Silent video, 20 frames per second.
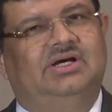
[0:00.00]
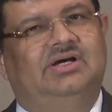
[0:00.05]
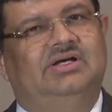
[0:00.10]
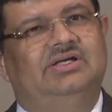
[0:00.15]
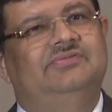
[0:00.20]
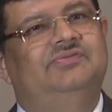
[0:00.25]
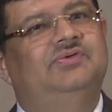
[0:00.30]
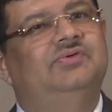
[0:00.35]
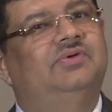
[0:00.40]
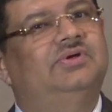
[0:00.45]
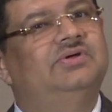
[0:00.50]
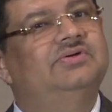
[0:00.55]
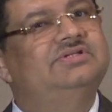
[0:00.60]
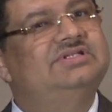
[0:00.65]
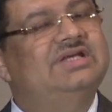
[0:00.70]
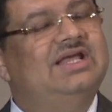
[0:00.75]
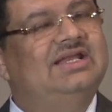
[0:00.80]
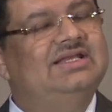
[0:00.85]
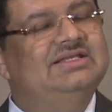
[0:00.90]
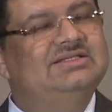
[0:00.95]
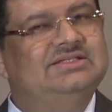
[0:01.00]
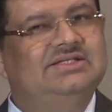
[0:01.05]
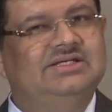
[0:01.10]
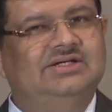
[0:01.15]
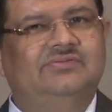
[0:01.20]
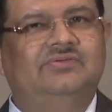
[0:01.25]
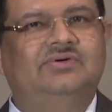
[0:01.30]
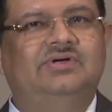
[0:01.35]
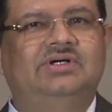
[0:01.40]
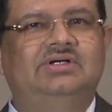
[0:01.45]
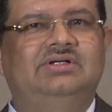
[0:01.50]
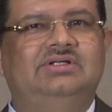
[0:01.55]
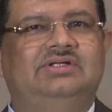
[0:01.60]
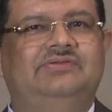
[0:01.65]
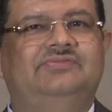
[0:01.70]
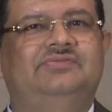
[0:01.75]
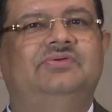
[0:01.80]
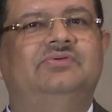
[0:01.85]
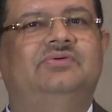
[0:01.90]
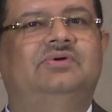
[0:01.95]
if you want to challenge the award,
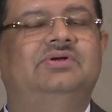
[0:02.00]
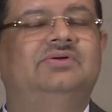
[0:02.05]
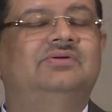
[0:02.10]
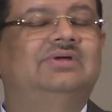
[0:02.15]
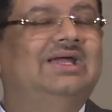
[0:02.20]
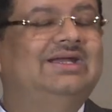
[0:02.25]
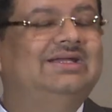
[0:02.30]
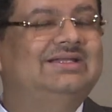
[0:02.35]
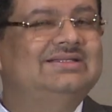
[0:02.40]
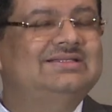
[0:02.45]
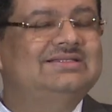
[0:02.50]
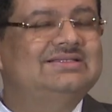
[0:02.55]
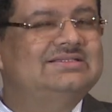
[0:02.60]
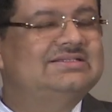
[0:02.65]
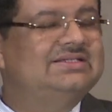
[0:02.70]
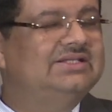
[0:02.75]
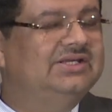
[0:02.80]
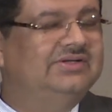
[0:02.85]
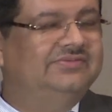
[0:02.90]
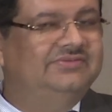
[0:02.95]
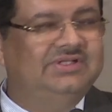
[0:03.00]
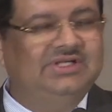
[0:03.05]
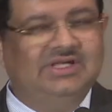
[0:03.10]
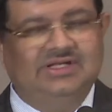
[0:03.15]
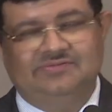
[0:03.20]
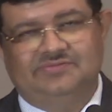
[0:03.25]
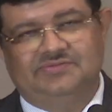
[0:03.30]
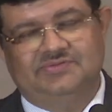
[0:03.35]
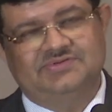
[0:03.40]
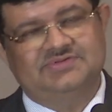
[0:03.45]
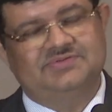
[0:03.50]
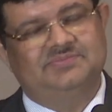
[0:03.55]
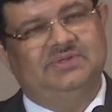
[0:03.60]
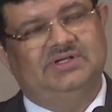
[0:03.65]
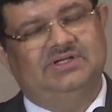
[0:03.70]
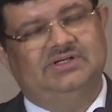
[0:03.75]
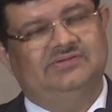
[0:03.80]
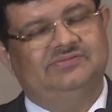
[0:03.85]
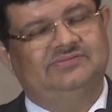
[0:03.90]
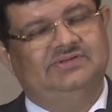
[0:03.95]
if you want to get a stay of the
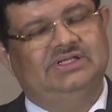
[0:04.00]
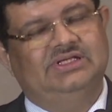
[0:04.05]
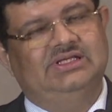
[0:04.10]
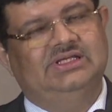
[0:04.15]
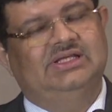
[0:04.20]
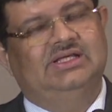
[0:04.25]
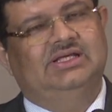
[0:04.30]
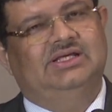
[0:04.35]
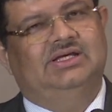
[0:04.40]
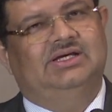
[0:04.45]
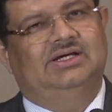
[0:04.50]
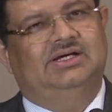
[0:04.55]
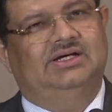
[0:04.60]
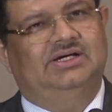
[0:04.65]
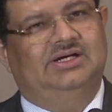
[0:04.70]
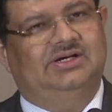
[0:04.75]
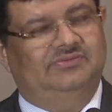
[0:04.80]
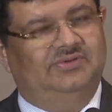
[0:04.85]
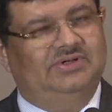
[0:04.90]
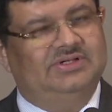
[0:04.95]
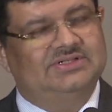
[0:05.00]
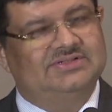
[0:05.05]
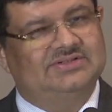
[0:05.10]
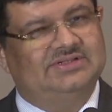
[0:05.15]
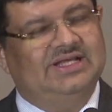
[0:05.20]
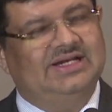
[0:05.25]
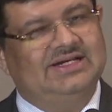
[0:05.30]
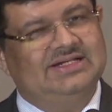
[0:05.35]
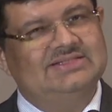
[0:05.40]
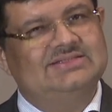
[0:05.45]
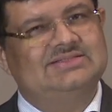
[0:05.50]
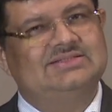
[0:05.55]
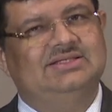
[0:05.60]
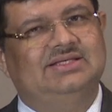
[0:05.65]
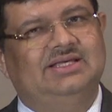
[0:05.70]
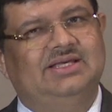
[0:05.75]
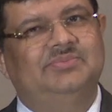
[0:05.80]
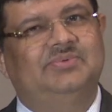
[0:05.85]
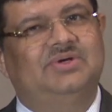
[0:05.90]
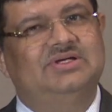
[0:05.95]
enforcement of the award. So that is
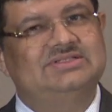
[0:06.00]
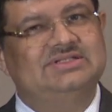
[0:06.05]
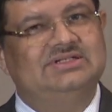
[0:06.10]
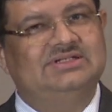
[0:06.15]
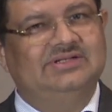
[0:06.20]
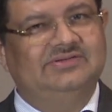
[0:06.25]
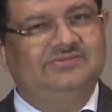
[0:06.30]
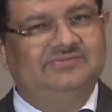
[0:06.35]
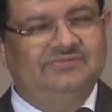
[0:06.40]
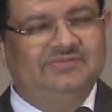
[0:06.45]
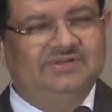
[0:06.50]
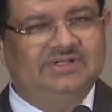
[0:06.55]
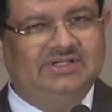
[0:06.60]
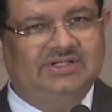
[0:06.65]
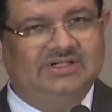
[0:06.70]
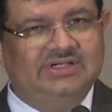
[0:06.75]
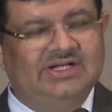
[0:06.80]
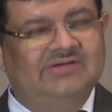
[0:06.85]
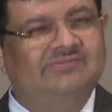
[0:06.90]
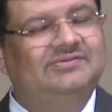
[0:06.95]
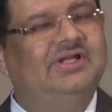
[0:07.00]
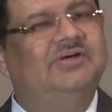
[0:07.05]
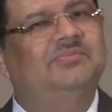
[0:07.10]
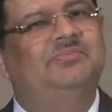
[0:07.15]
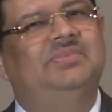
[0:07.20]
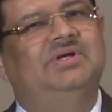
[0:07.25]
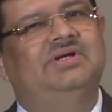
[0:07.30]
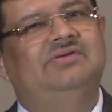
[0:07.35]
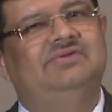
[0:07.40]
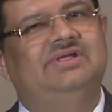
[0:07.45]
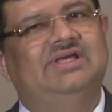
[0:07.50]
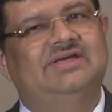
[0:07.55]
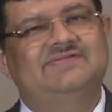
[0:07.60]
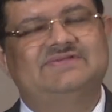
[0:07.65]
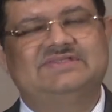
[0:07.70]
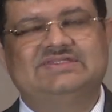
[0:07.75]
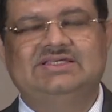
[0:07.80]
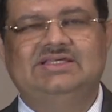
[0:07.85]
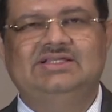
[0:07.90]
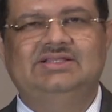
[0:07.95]
a positive development. We have
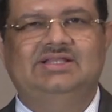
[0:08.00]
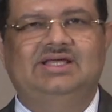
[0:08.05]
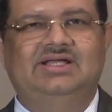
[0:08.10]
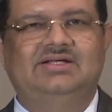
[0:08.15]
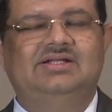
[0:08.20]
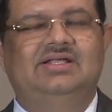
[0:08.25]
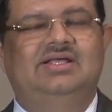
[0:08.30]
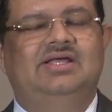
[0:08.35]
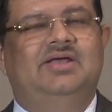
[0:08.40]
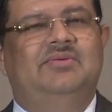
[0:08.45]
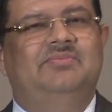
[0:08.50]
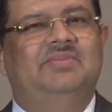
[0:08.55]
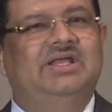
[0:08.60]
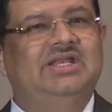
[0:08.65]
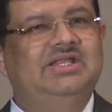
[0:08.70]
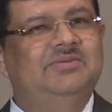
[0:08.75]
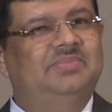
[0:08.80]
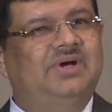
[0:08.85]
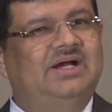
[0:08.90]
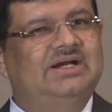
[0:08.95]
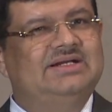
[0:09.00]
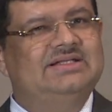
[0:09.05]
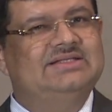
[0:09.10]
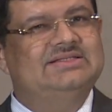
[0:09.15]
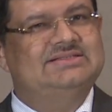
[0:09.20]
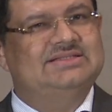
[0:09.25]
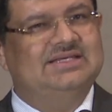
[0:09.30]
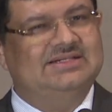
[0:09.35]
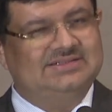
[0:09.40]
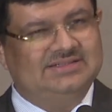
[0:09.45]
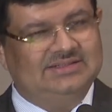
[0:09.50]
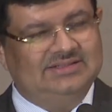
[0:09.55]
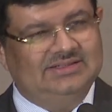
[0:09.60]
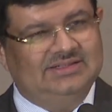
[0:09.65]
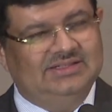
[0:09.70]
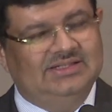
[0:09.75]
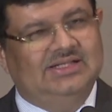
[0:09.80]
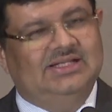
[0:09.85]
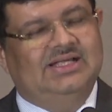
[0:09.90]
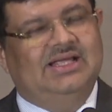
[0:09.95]
seen that many parties settle
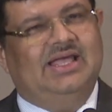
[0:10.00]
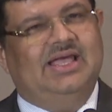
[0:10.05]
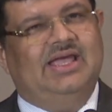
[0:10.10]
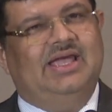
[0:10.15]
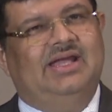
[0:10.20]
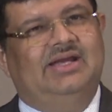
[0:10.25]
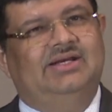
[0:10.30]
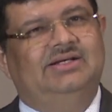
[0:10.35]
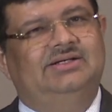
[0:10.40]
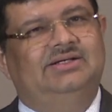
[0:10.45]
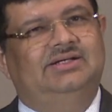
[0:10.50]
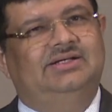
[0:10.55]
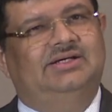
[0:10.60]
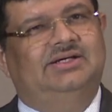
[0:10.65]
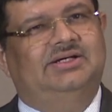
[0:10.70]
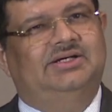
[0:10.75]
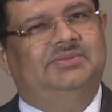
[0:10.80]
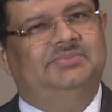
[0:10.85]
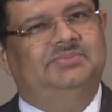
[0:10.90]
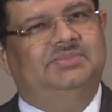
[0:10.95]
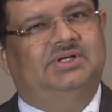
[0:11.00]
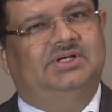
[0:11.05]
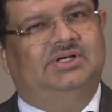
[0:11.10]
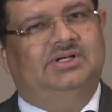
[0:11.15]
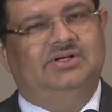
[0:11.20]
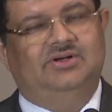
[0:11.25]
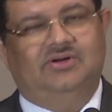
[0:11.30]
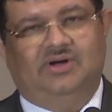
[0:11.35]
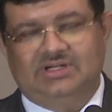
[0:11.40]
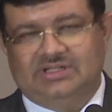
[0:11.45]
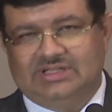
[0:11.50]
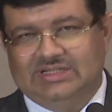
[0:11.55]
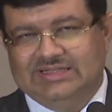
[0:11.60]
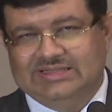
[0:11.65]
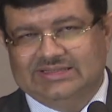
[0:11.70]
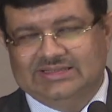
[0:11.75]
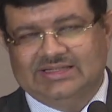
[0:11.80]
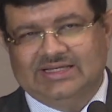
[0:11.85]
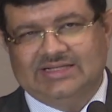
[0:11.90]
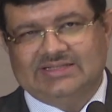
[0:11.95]
and not
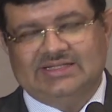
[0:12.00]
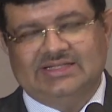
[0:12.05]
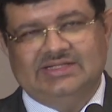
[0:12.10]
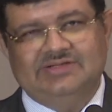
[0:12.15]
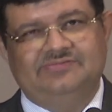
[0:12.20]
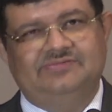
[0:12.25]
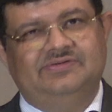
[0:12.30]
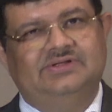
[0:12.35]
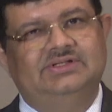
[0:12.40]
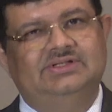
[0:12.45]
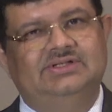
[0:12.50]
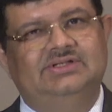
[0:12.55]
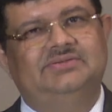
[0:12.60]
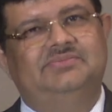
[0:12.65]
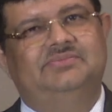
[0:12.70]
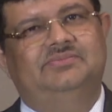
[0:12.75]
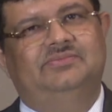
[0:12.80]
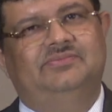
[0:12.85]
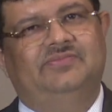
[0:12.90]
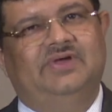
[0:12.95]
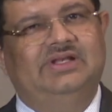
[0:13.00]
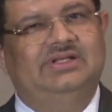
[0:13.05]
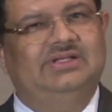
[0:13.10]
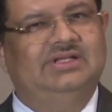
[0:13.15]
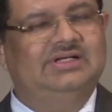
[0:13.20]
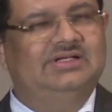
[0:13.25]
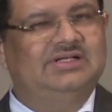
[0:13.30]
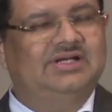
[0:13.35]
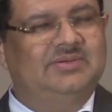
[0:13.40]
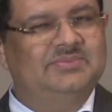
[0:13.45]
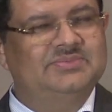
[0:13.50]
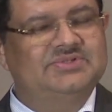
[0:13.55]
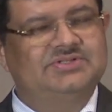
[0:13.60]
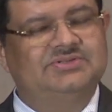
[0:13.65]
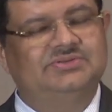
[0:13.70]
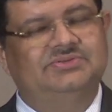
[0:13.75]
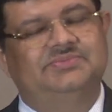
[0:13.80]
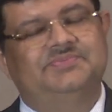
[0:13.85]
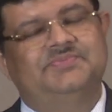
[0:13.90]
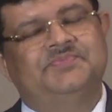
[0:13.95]
litigate any further when it comes
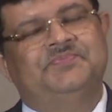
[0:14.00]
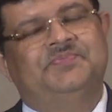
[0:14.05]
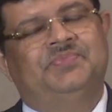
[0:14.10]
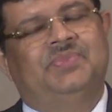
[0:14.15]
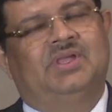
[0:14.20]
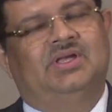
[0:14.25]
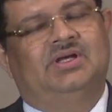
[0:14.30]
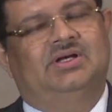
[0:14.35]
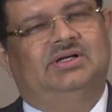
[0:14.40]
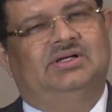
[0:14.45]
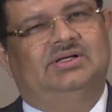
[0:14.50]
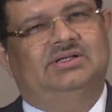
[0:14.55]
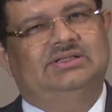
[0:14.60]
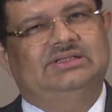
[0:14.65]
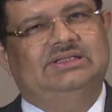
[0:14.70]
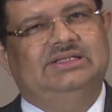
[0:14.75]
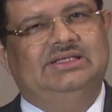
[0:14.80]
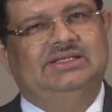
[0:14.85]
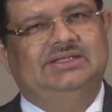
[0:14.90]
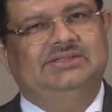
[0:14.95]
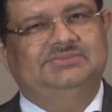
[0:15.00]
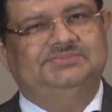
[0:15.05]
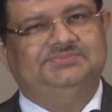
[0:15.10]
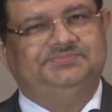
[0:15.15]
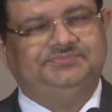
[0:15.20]
to the